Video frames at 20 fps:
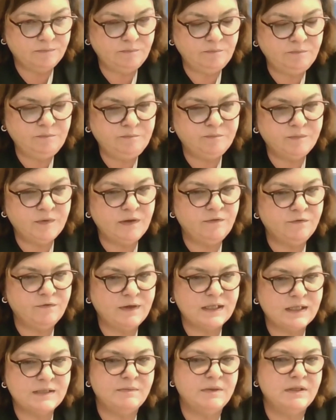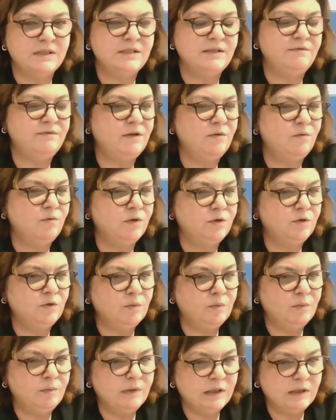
investments, if they want to